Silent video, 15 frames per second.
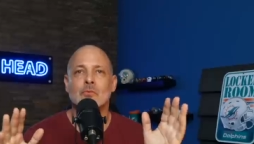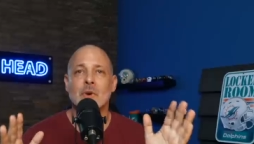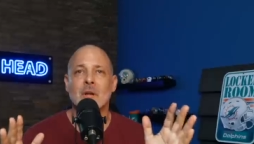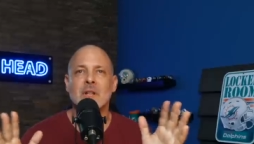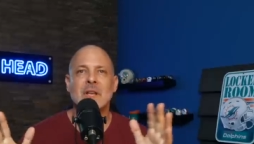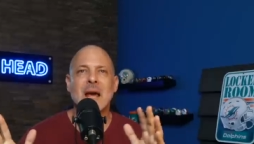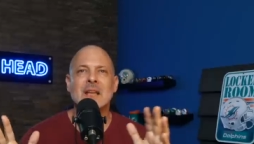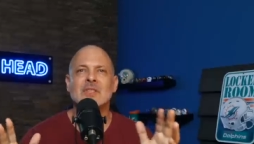
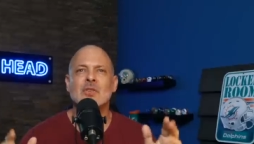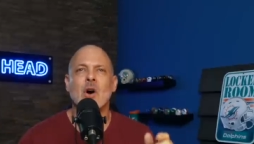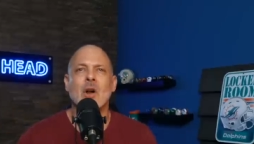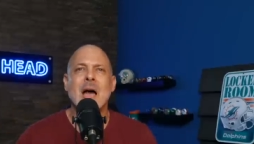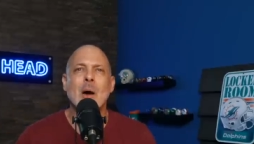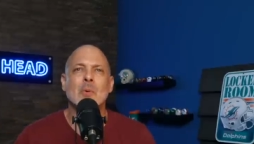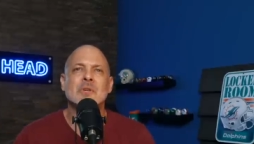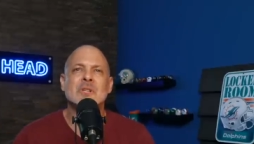Really got to start
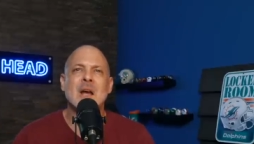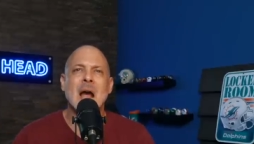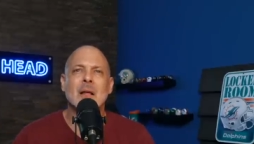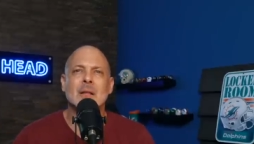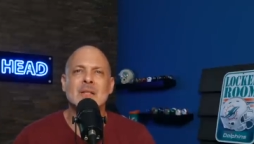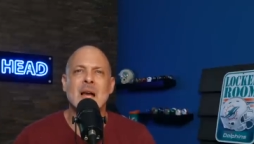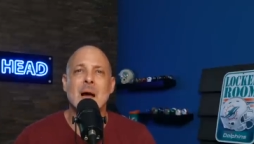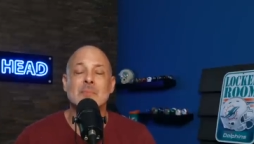out with
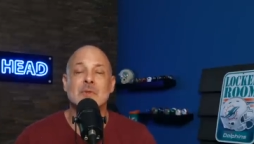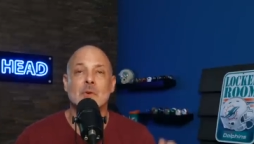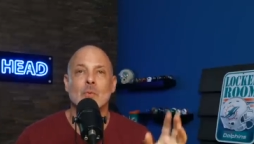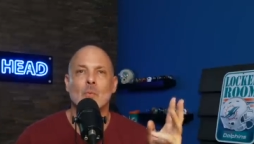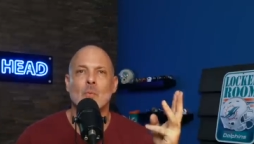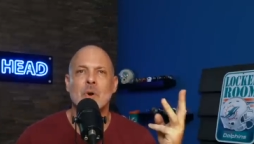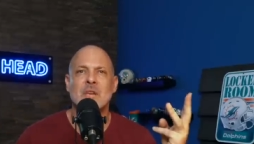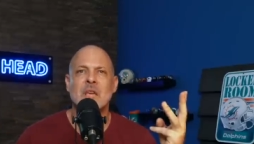Skylar Thompson.
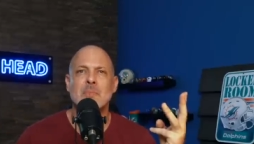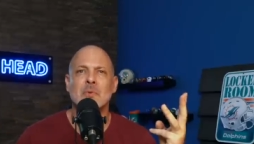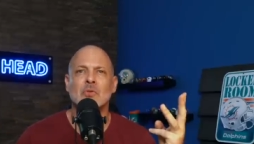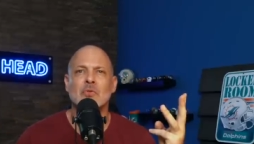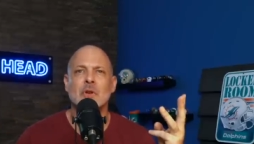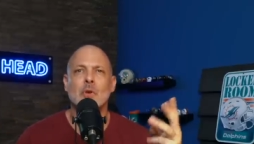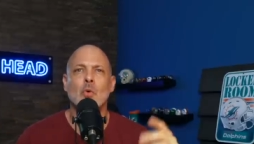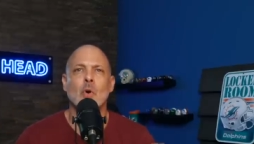We're keeping
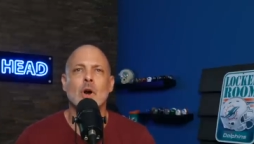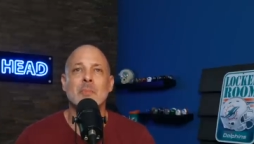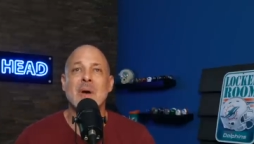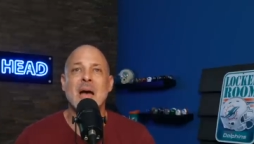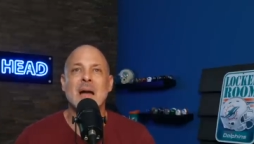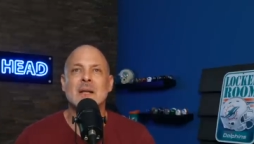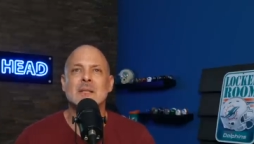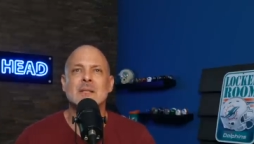three
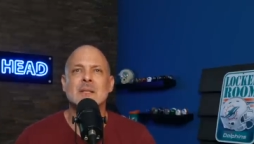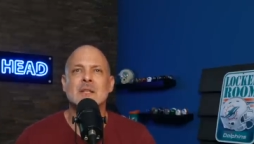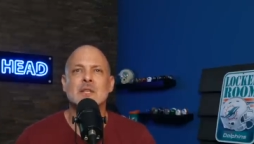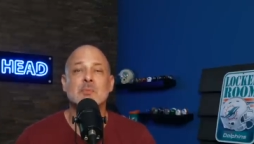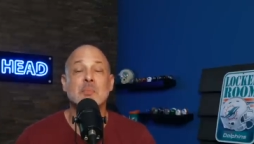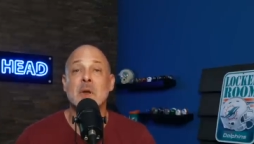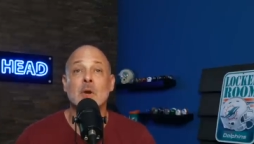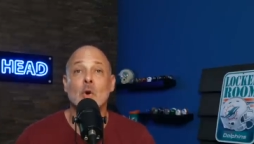quarterbacks.
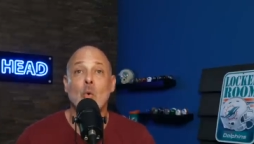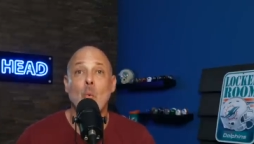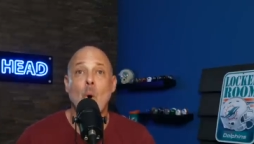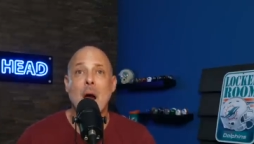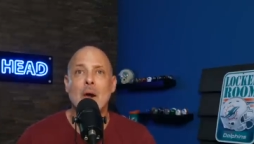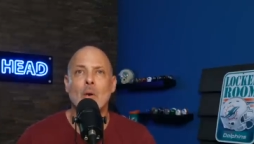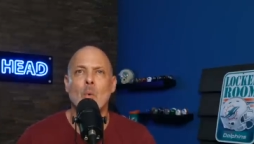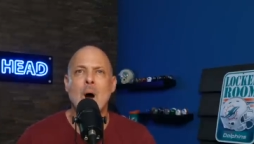It's been
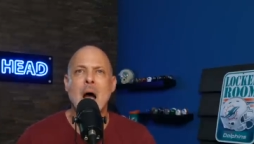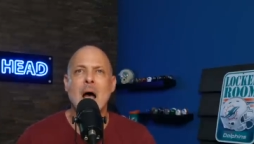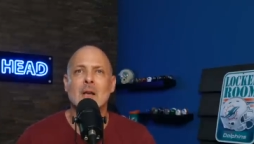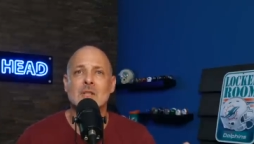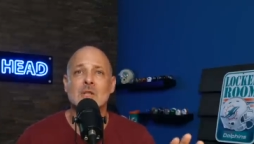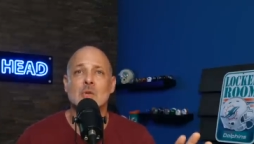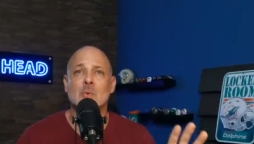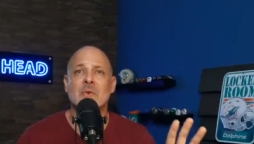quite a while
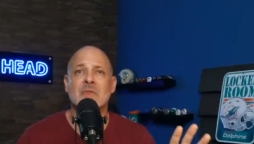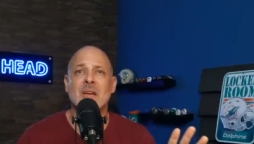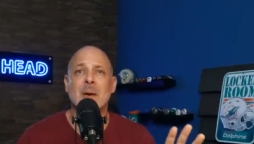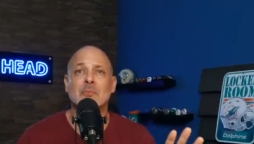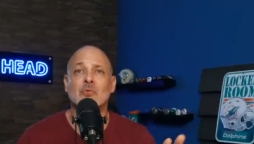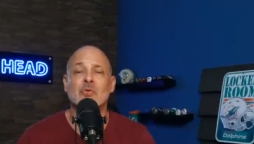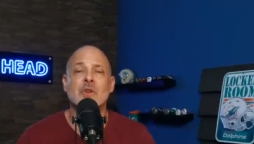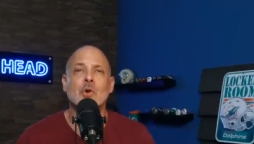since we've
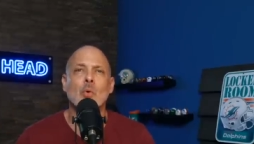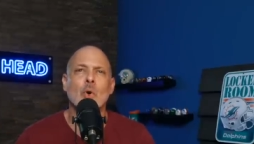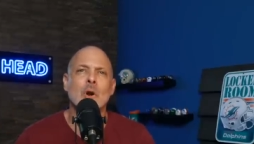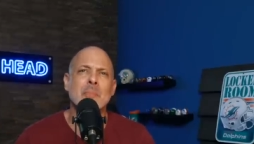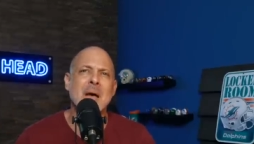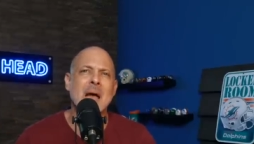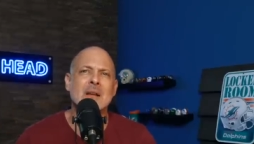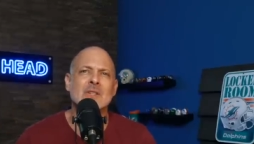kept three
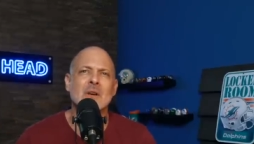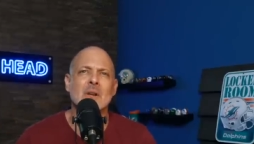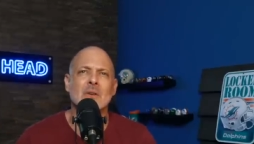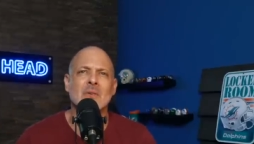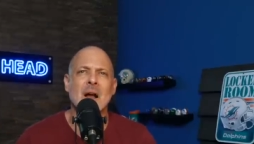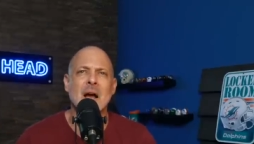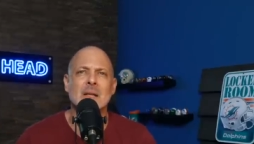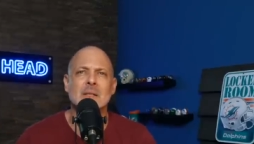quarterbacks on a
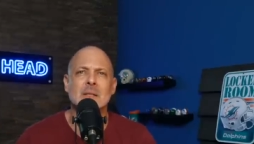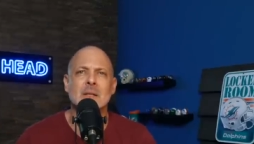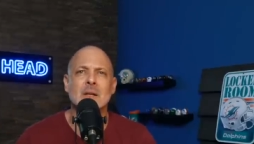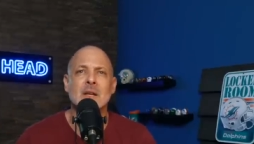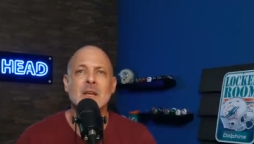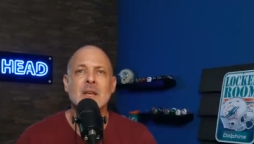roster.